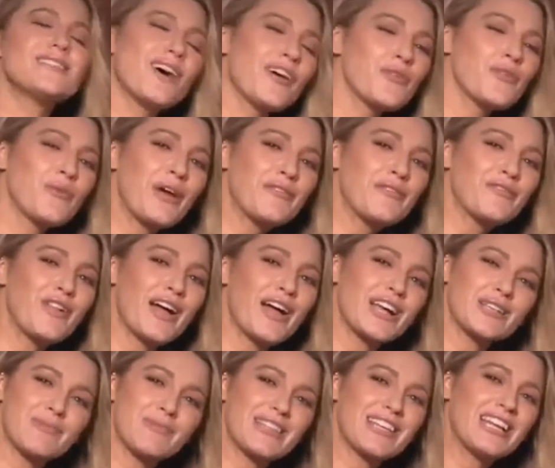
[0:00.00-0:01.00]
her case will
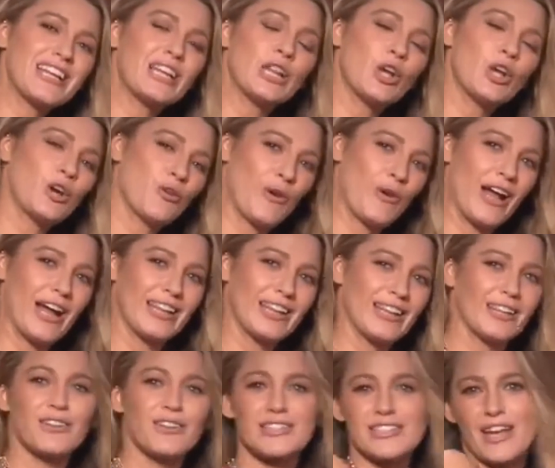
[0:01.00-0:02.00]
completely
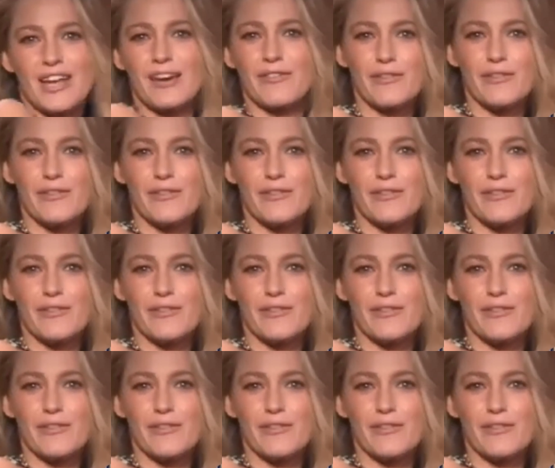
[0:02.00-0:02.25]
unravel under the